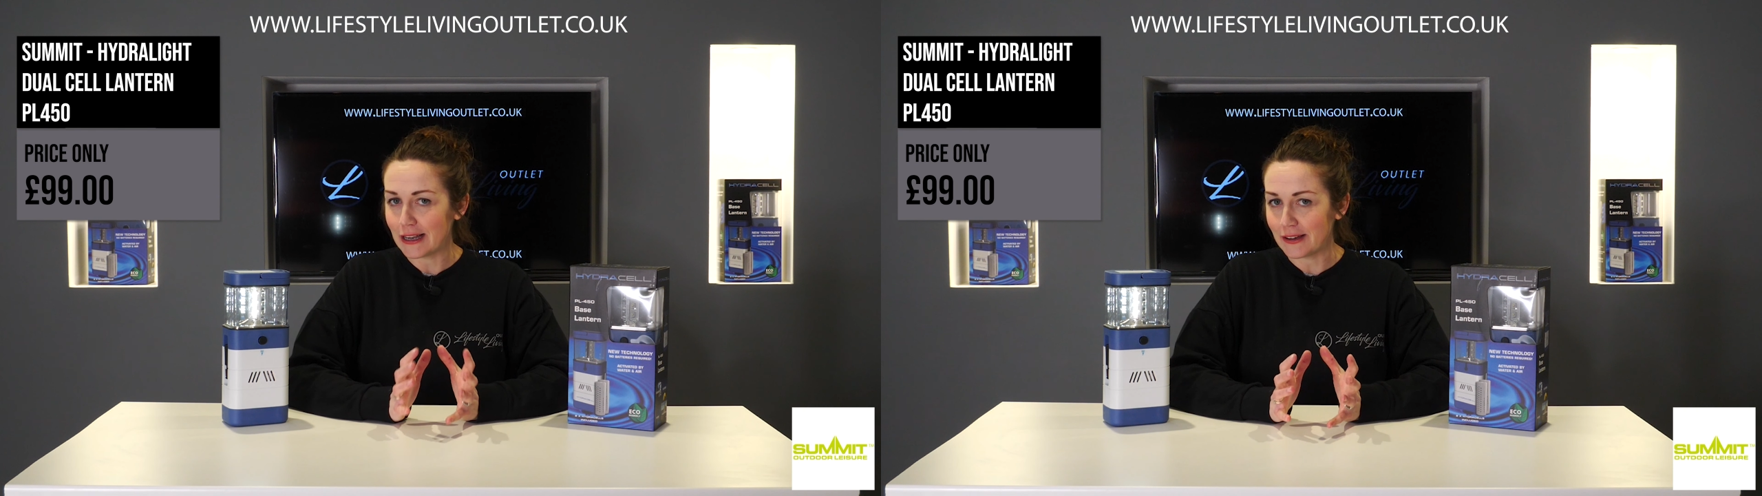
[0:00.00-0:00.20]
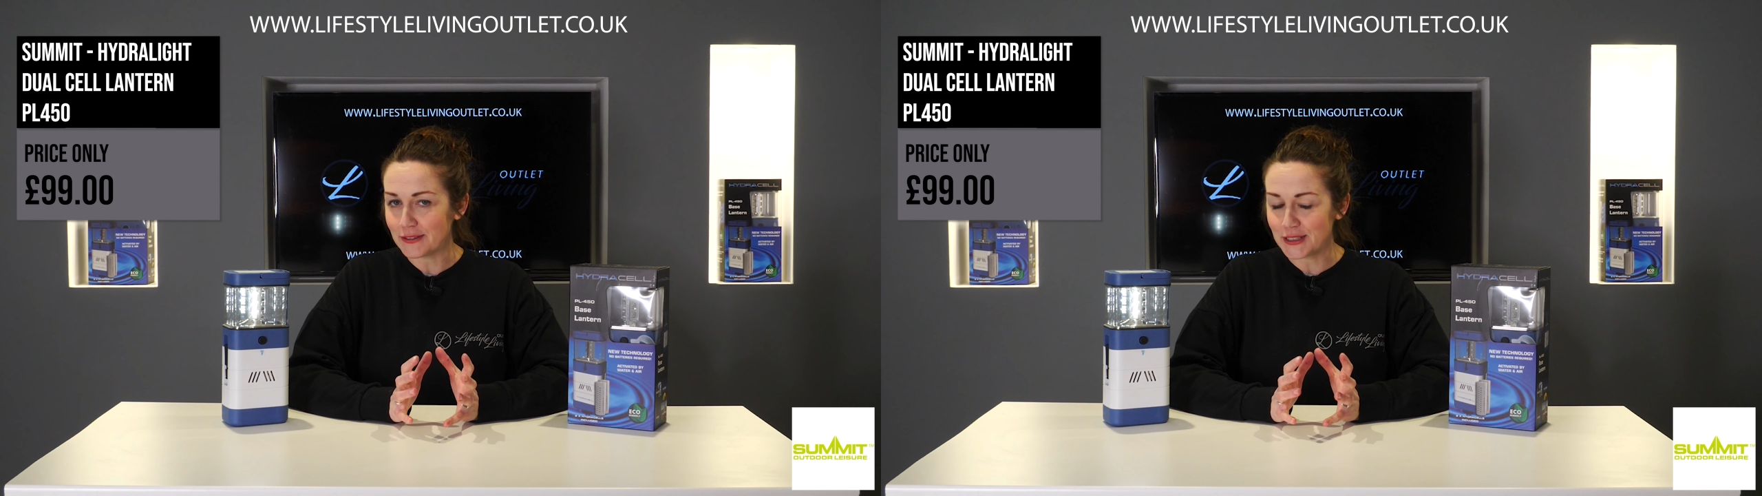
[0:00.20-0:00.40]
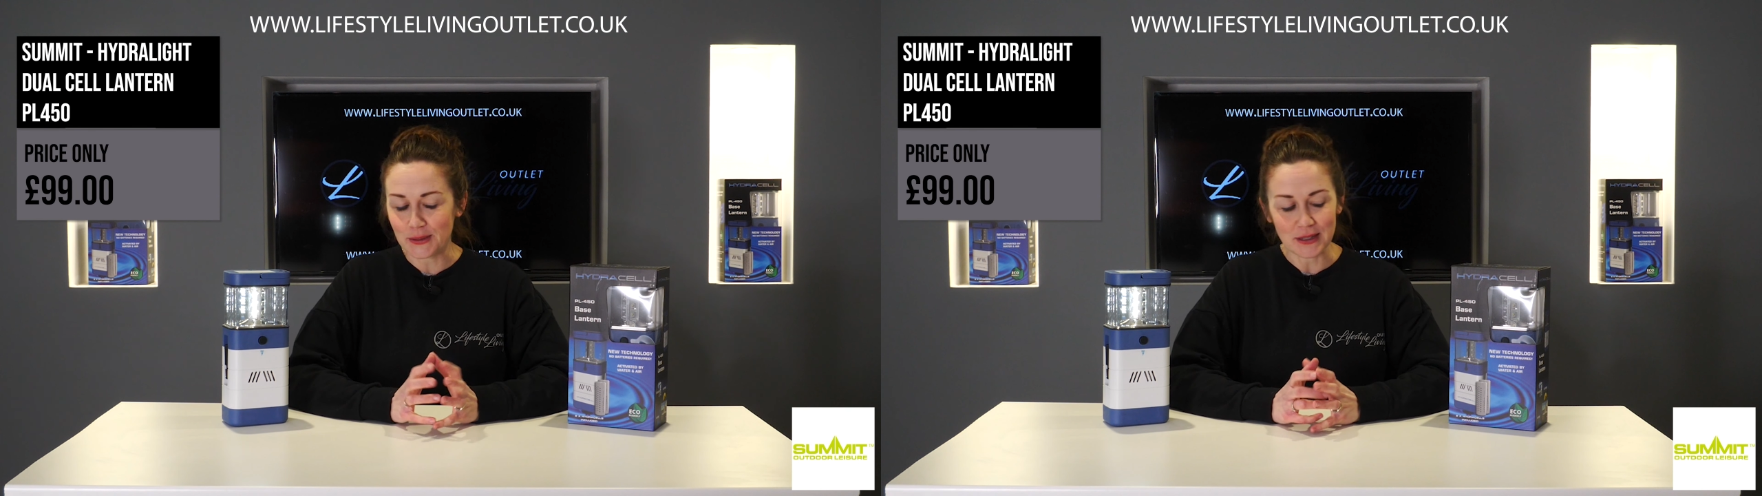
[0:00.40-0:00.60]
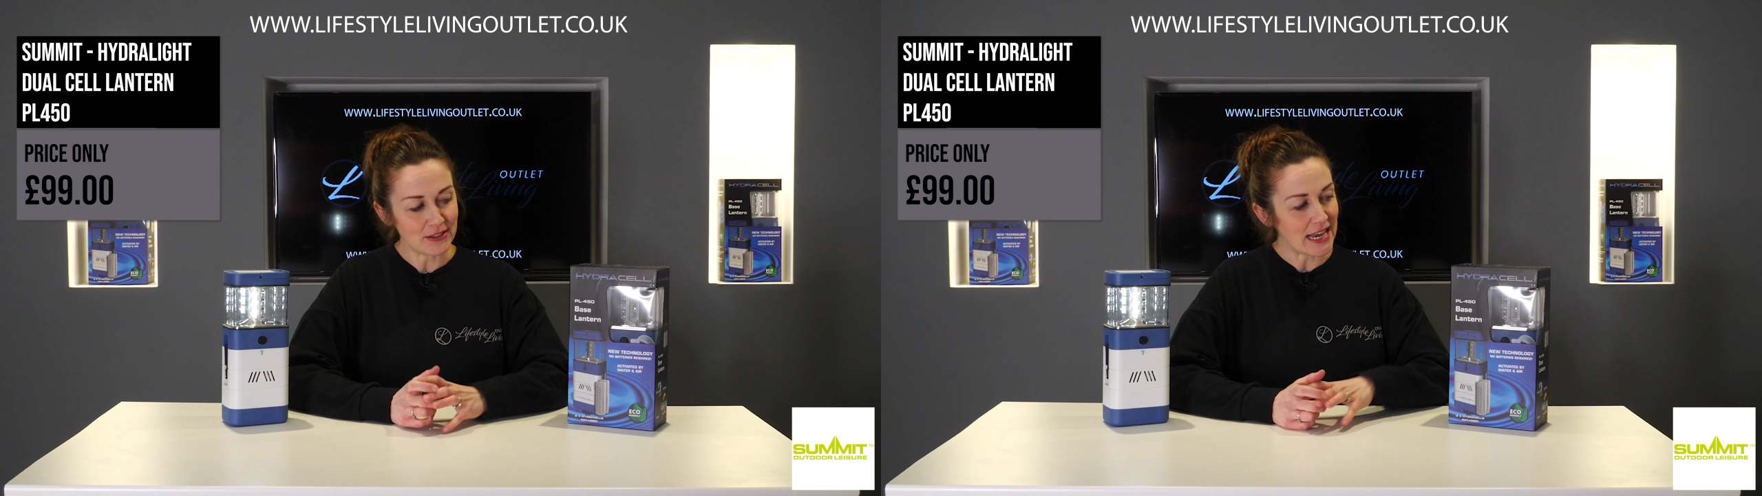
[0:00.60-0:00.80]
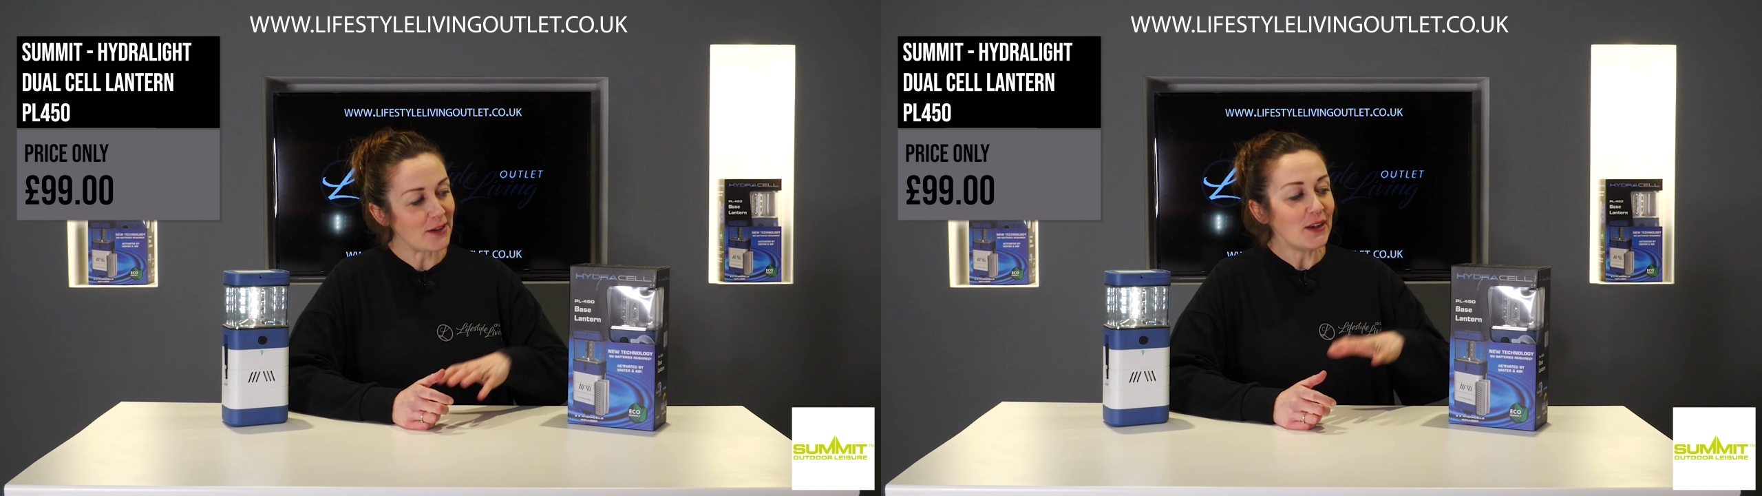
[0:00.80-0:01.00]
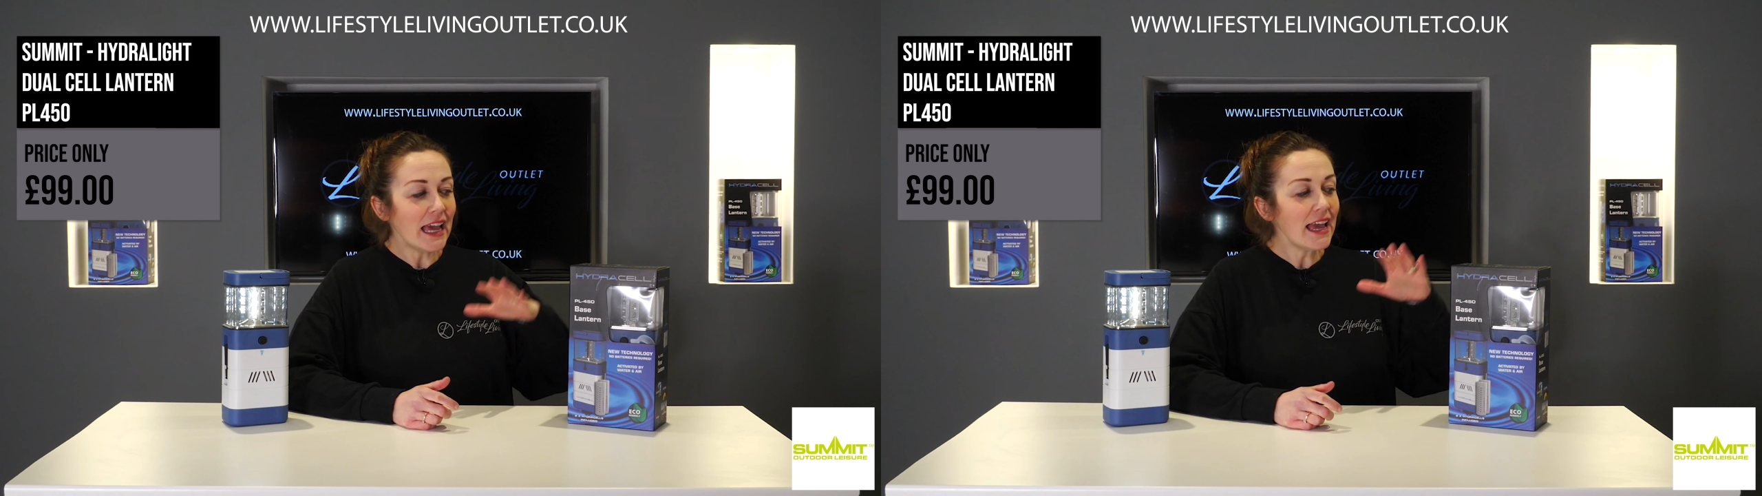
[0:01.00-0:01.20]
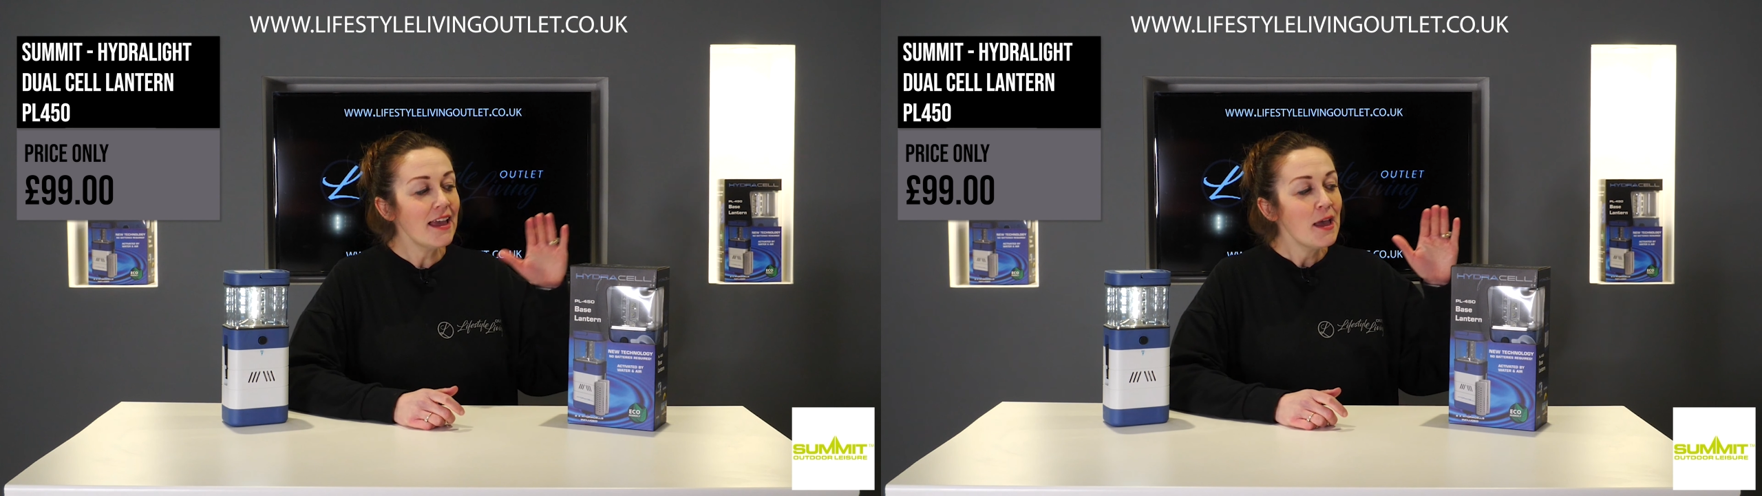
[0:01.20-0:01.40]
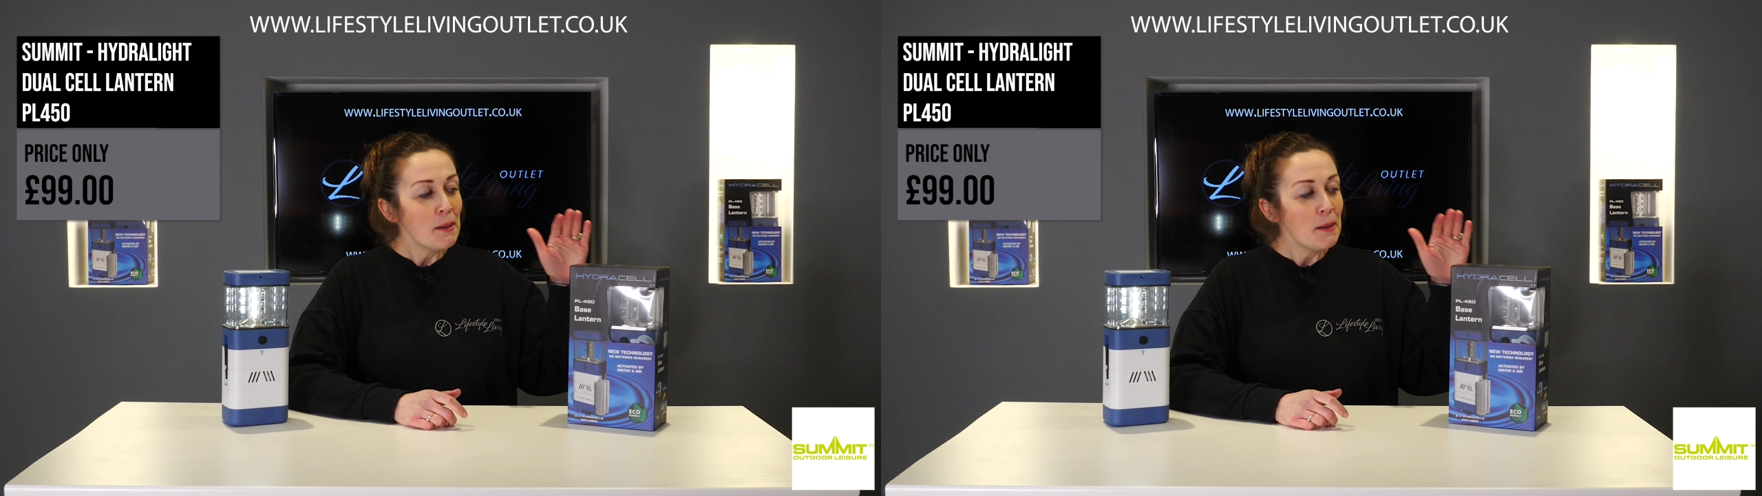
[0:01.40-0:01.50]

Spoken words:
Lifestyle Living Outlet,